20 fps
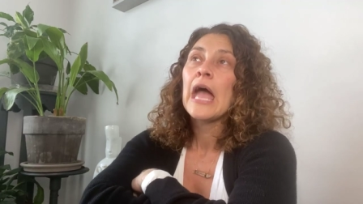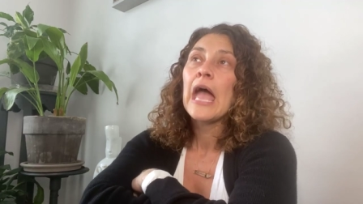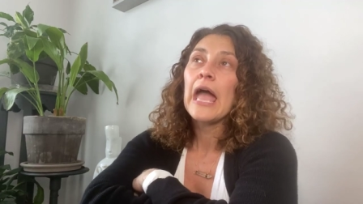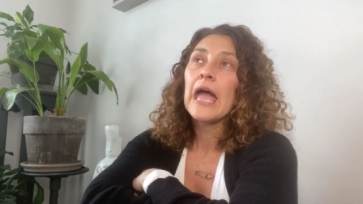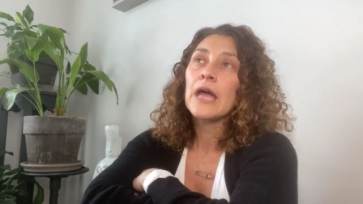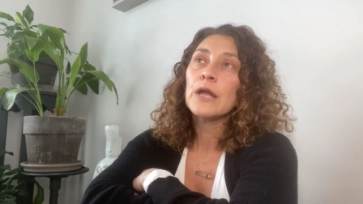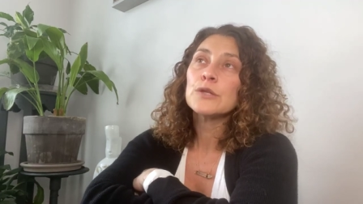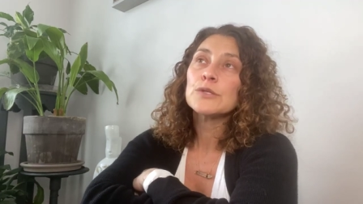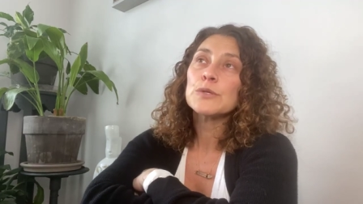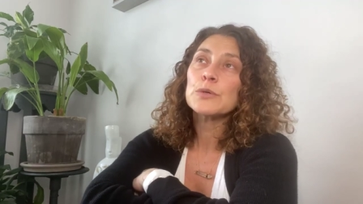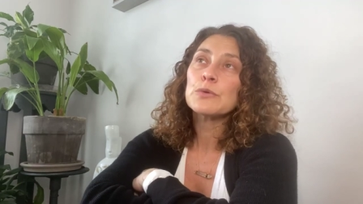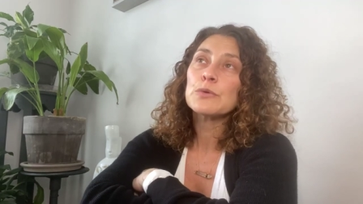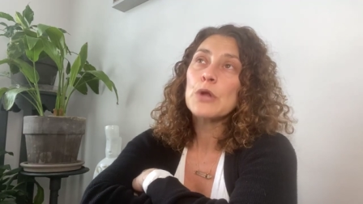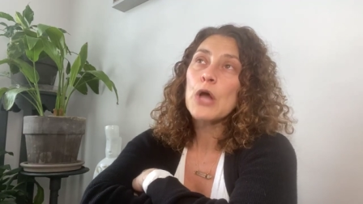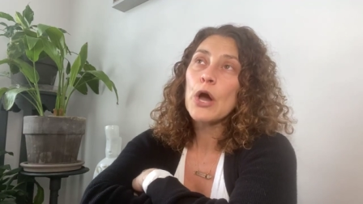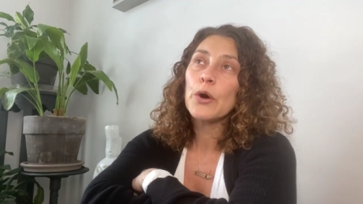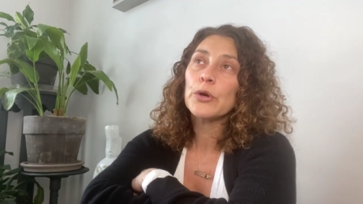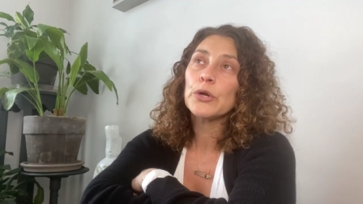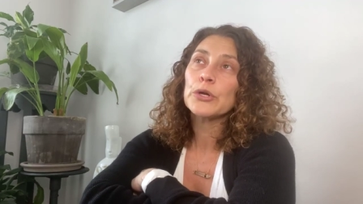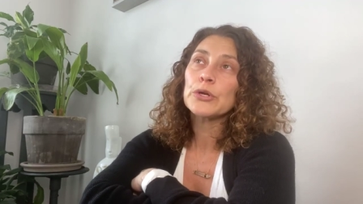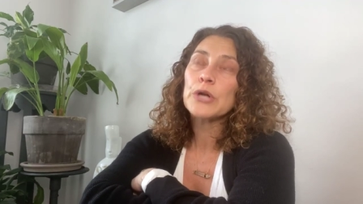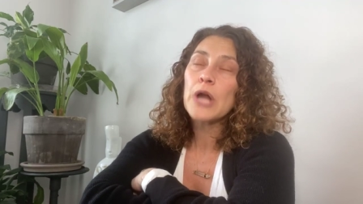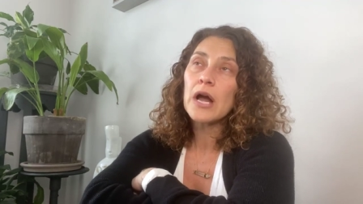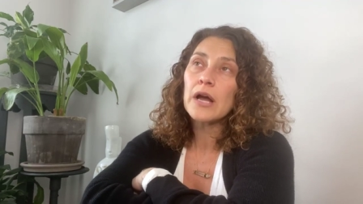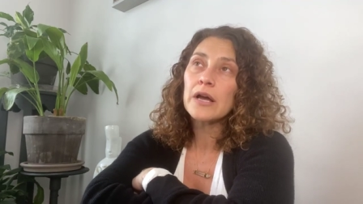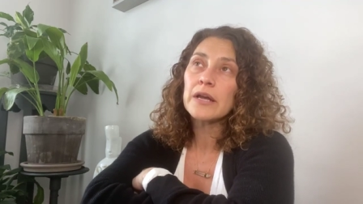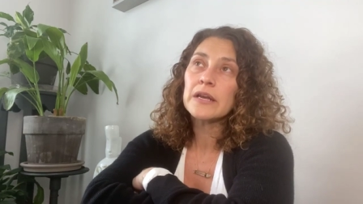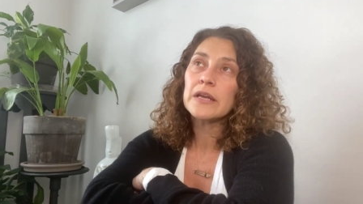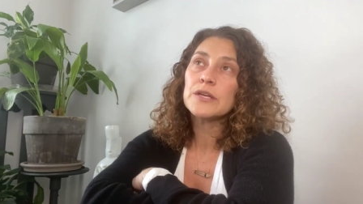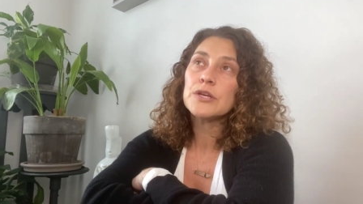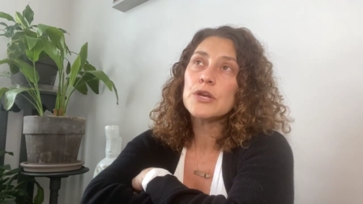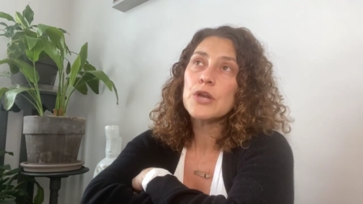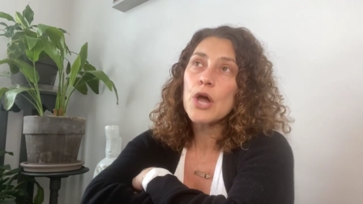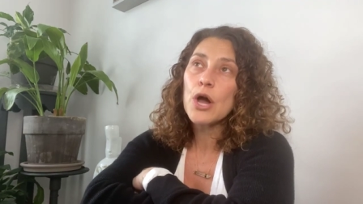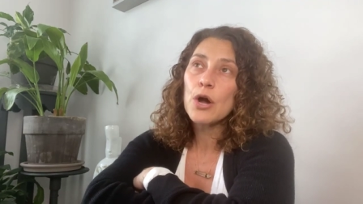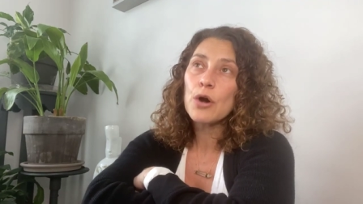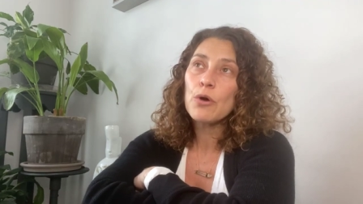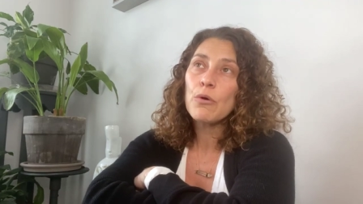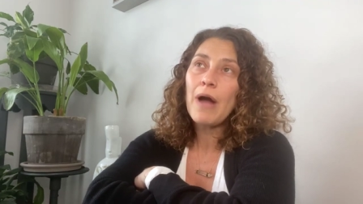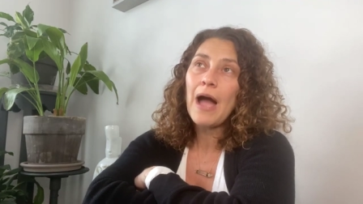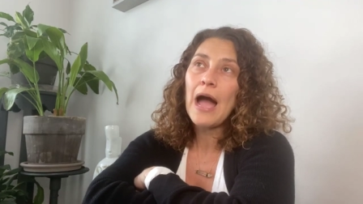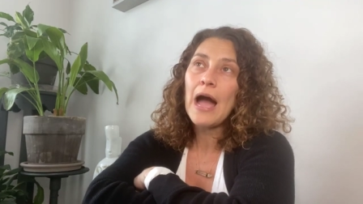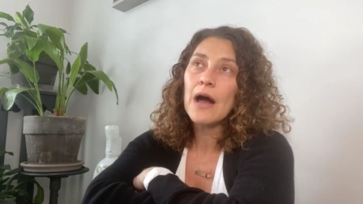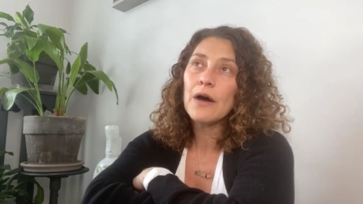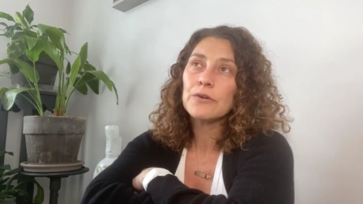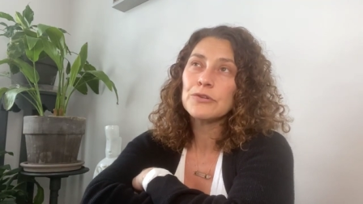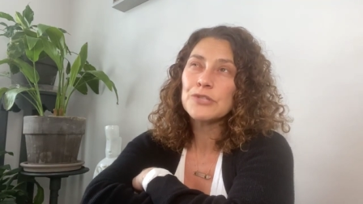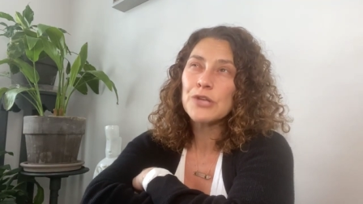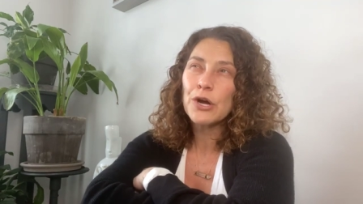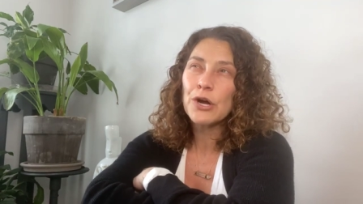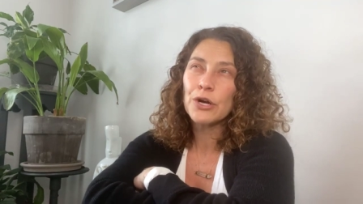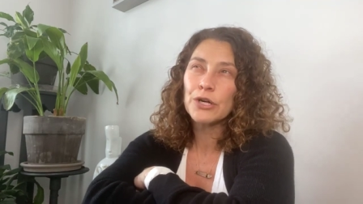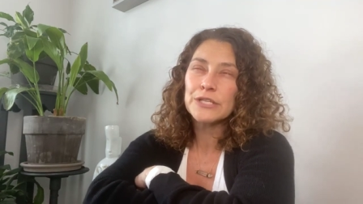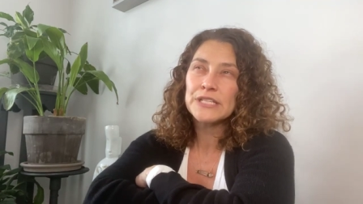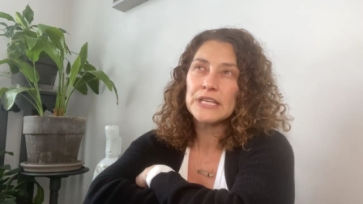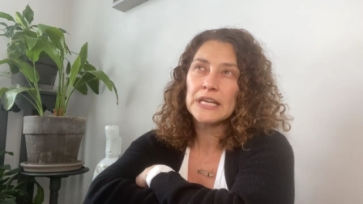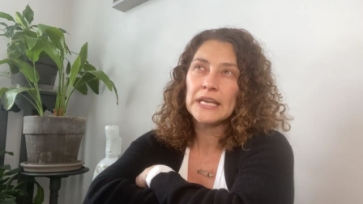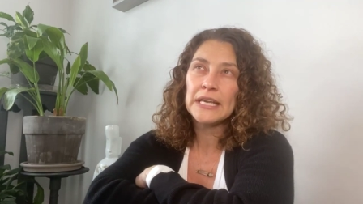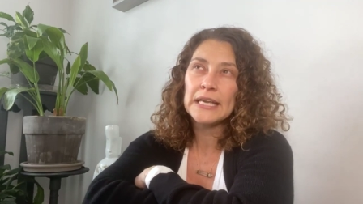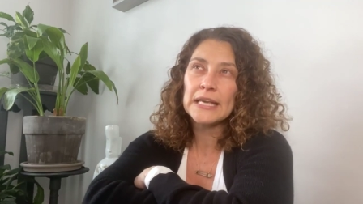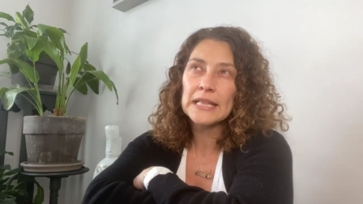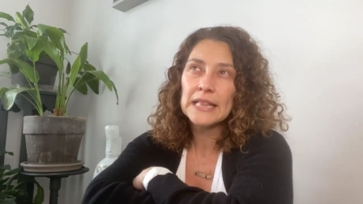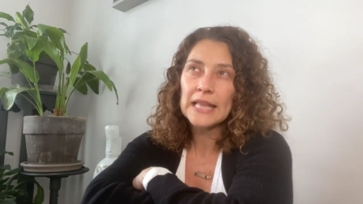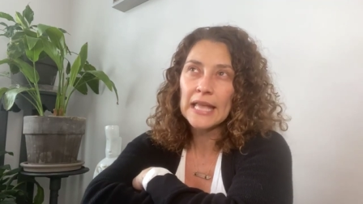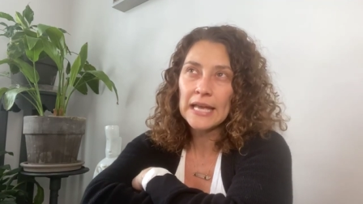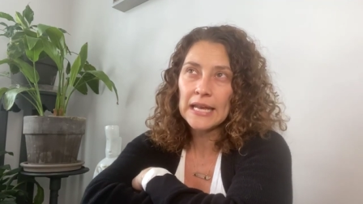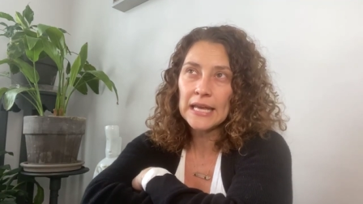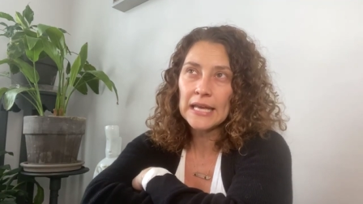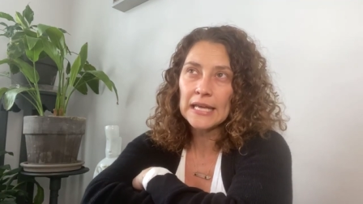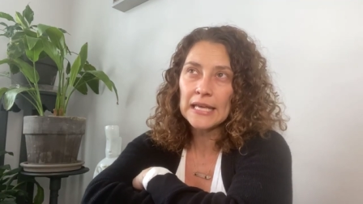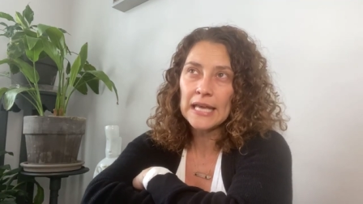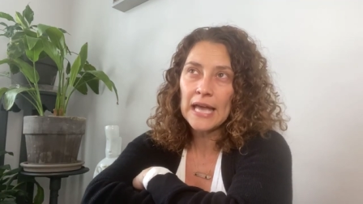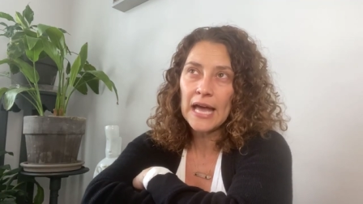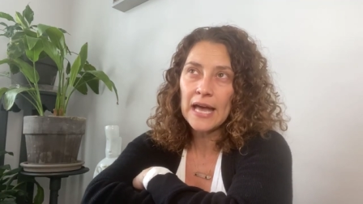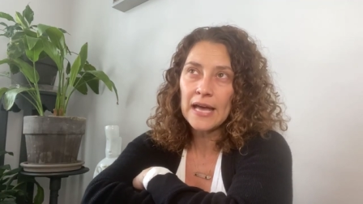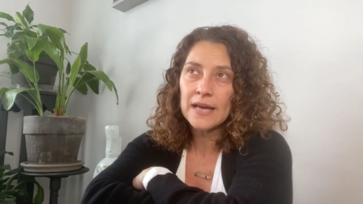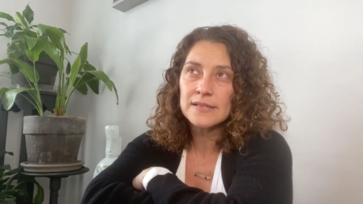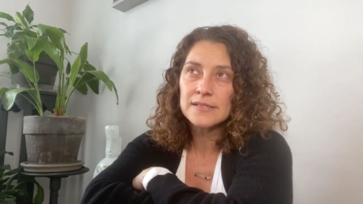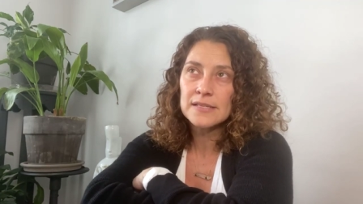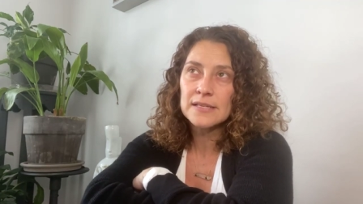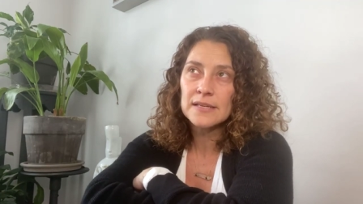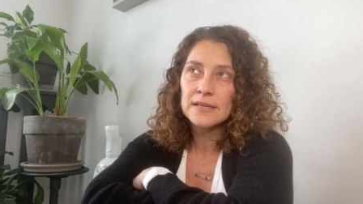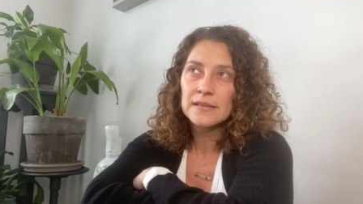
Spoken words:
And so no, you're not going to know how to articulate it yet.